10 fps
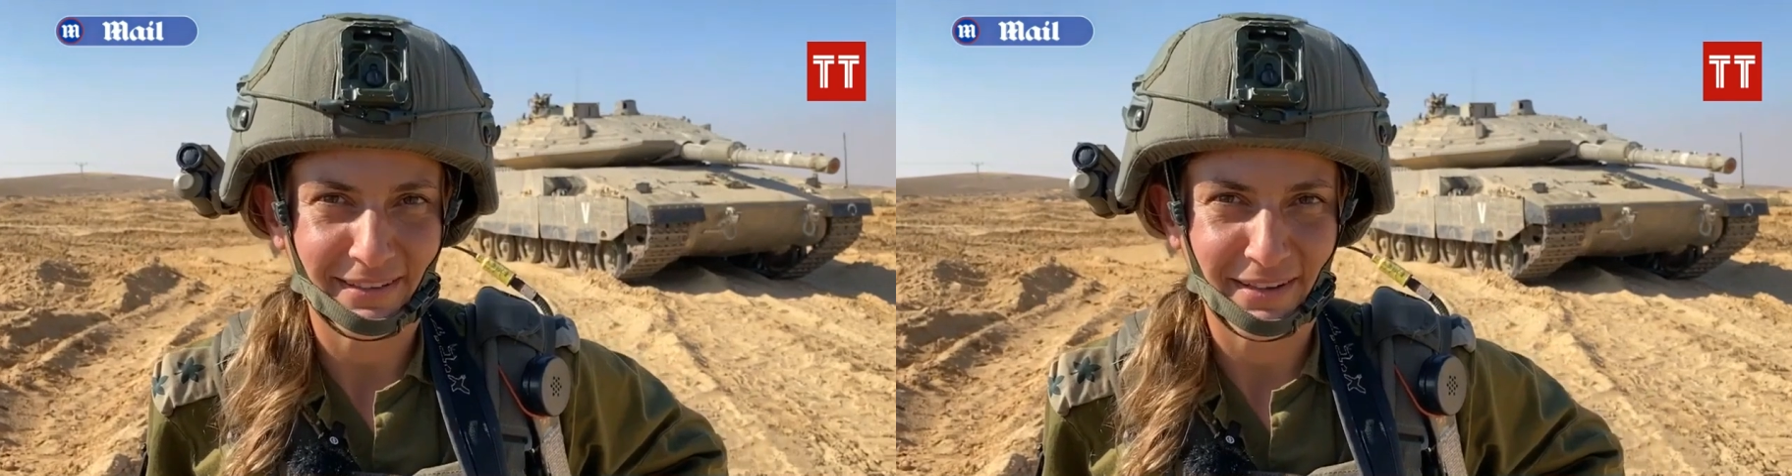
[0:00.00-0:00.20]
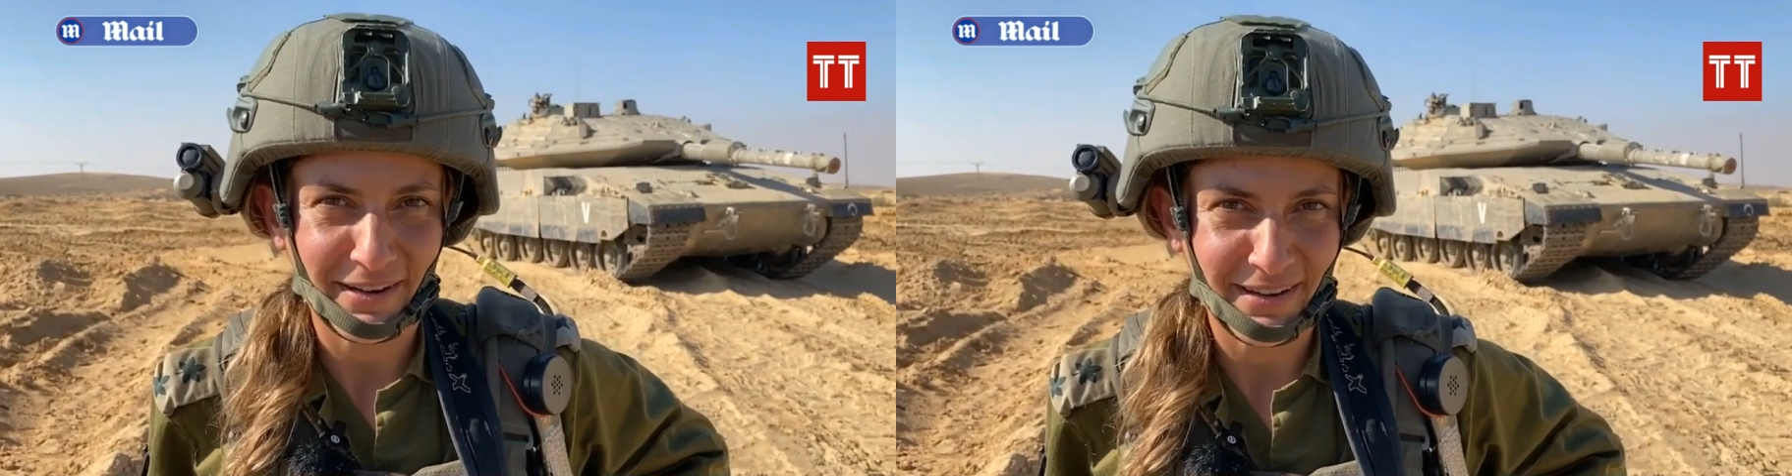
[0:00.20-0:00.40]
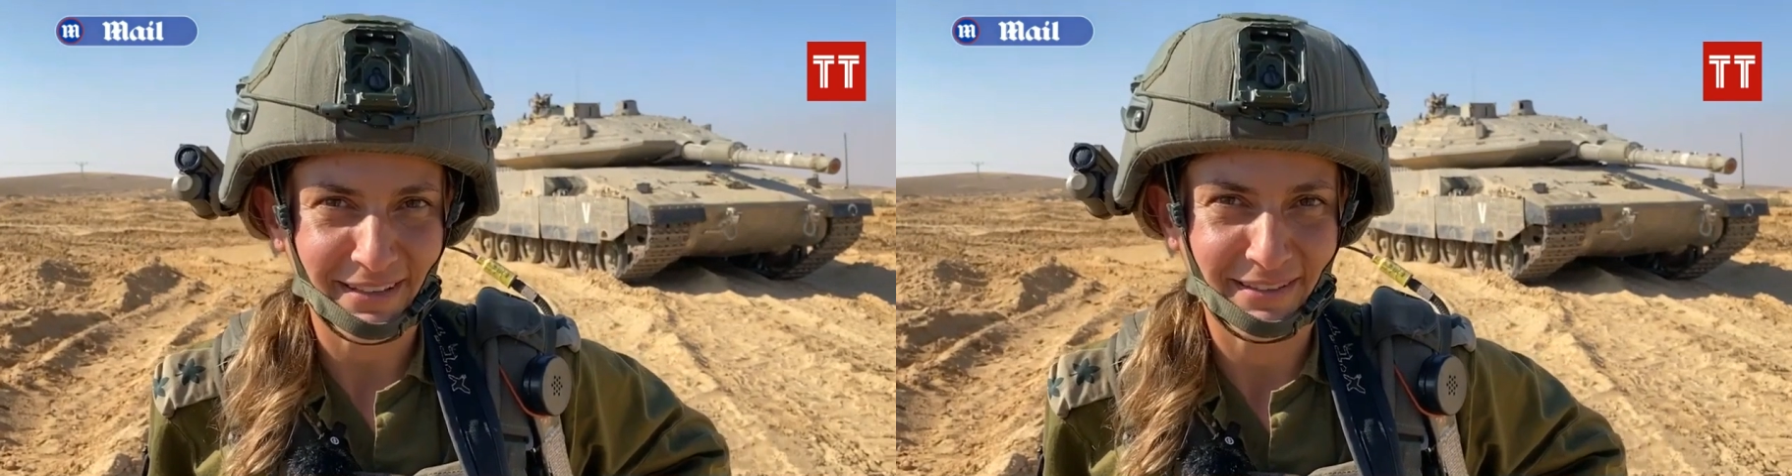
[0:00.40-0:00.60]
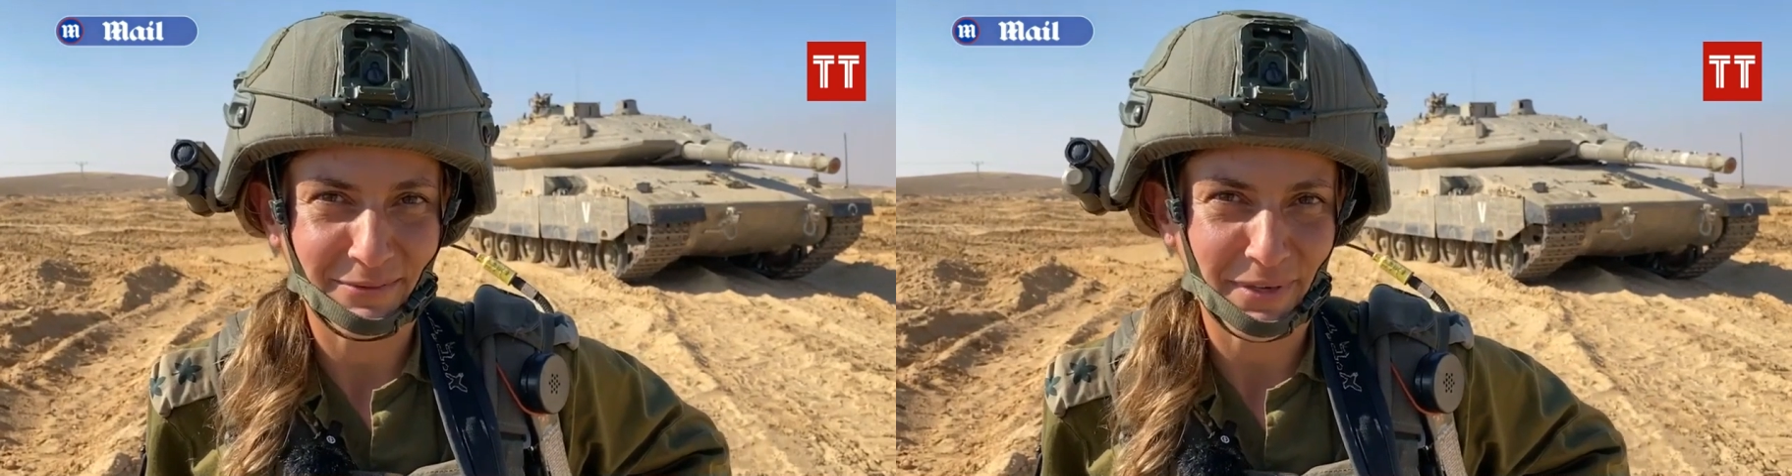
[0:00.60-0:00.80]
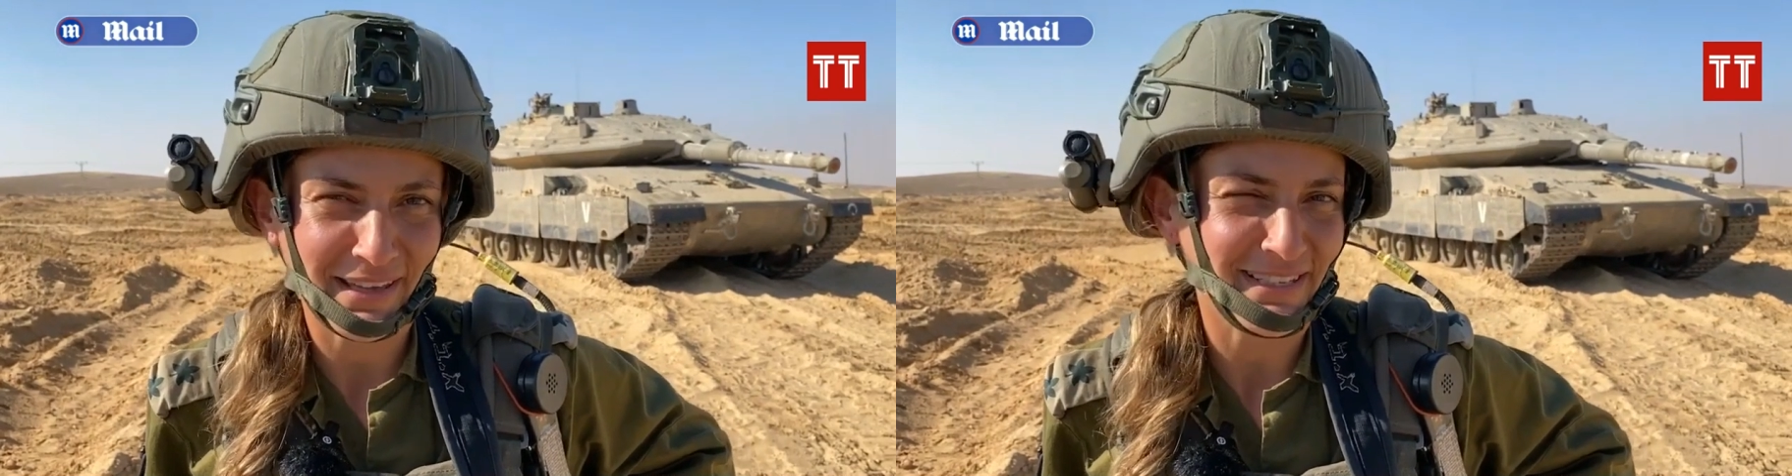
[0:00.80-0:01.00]
they are not
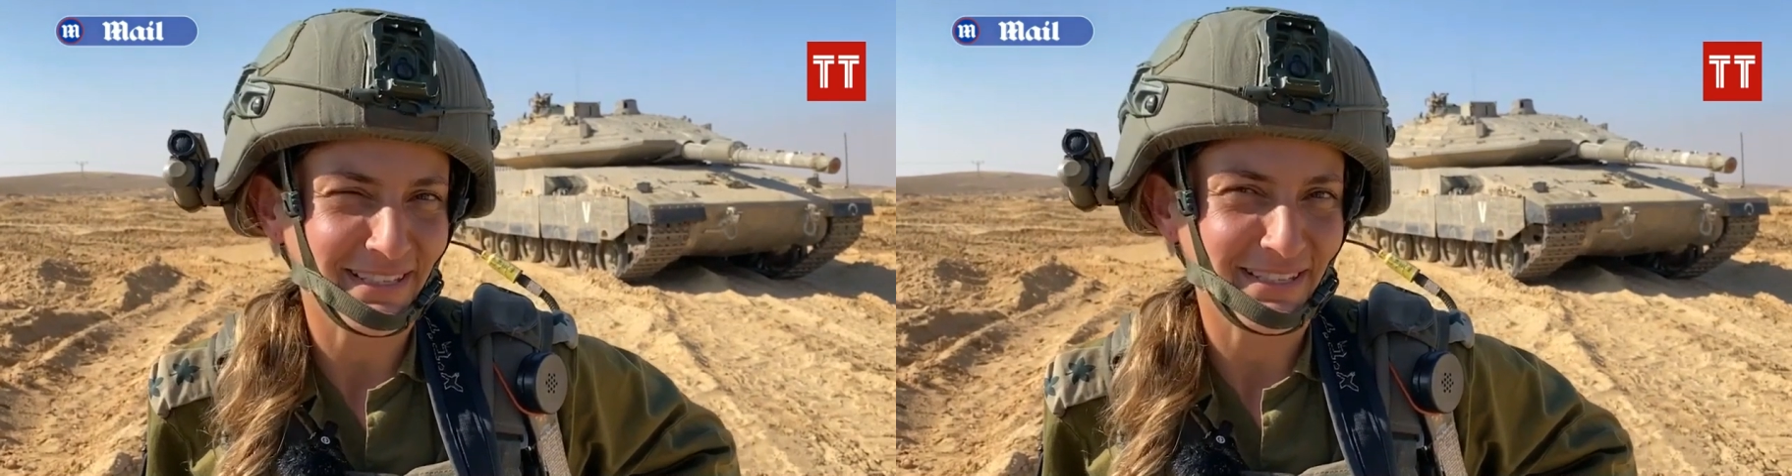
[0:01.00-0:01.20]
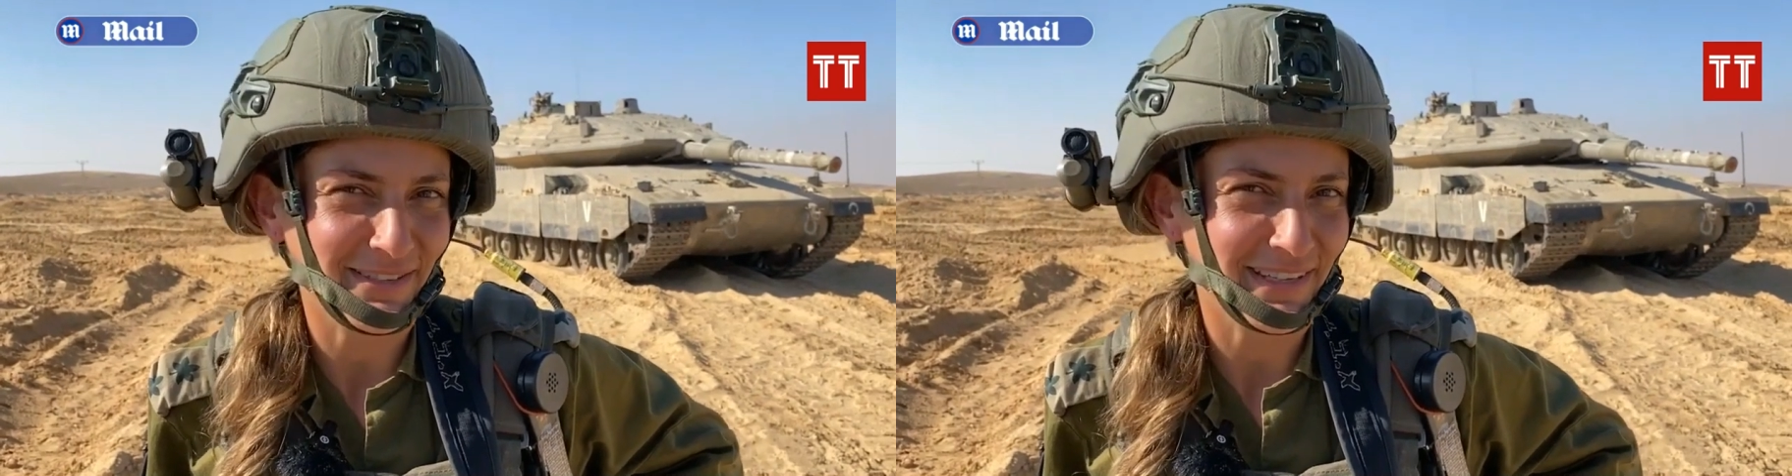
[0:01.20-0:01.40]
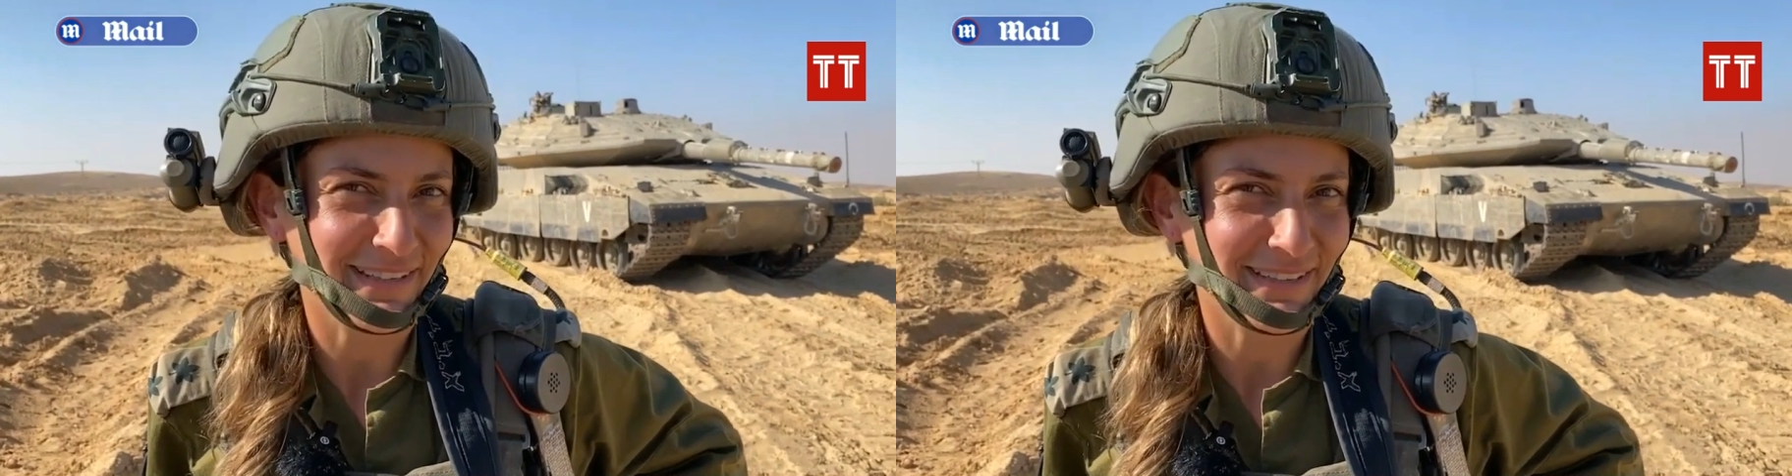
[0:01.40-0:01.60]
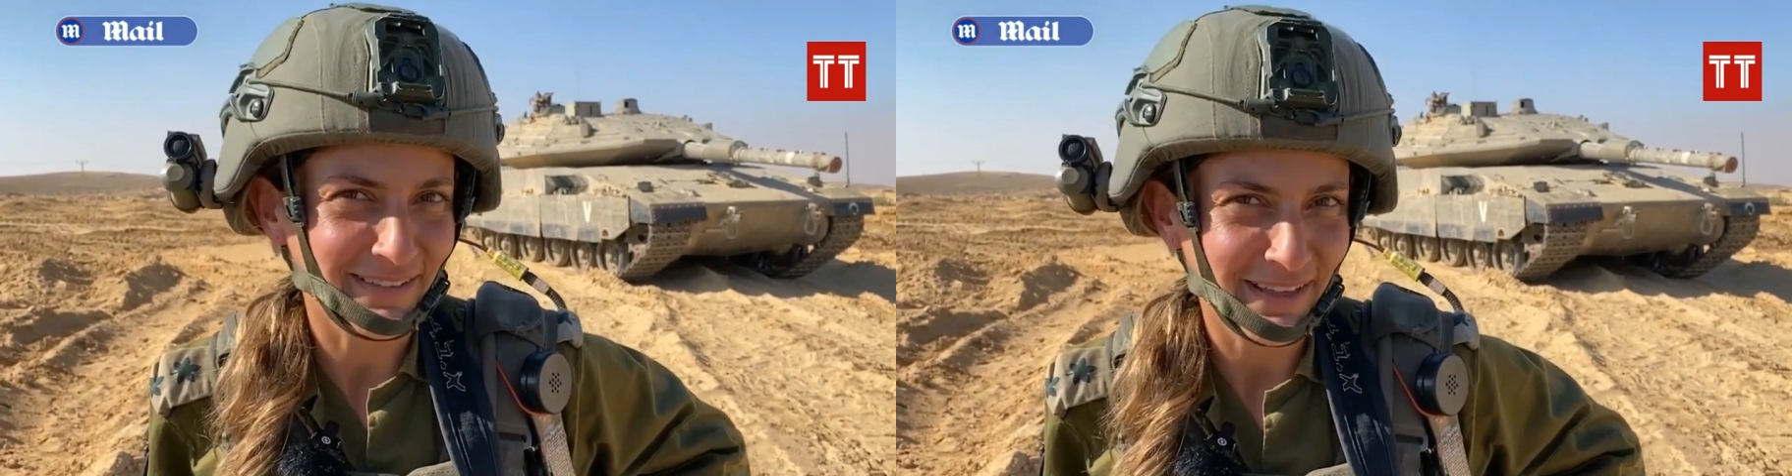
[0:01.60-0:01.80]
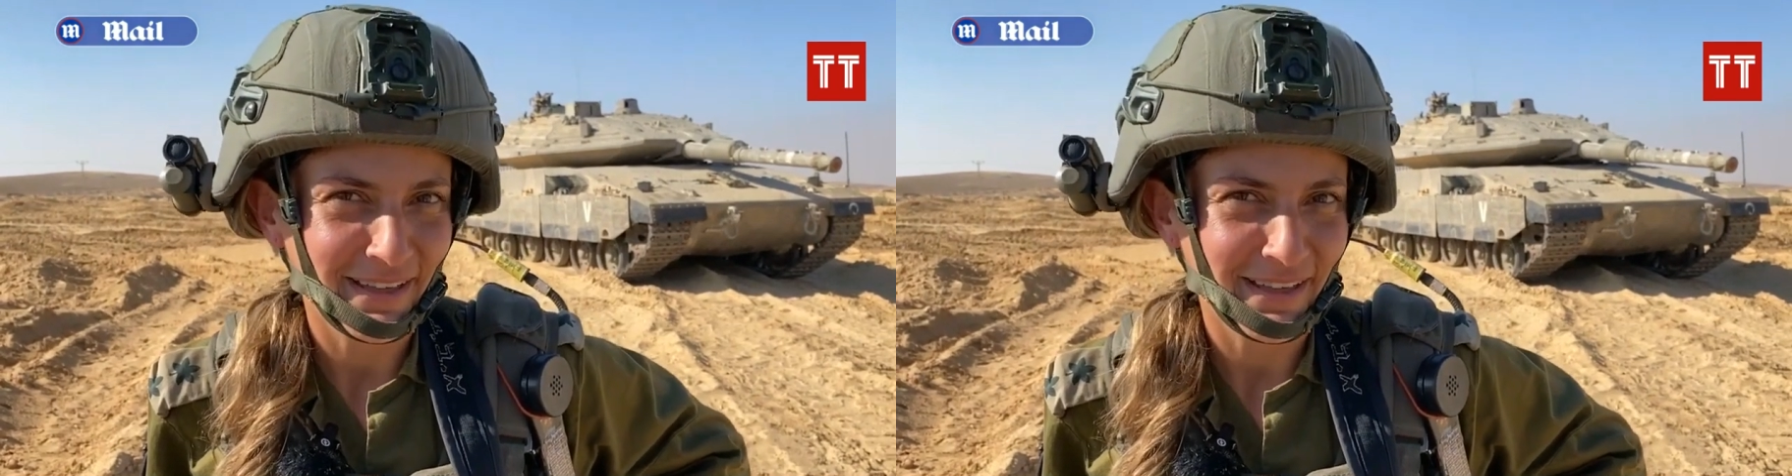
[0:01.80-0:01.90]
with us today.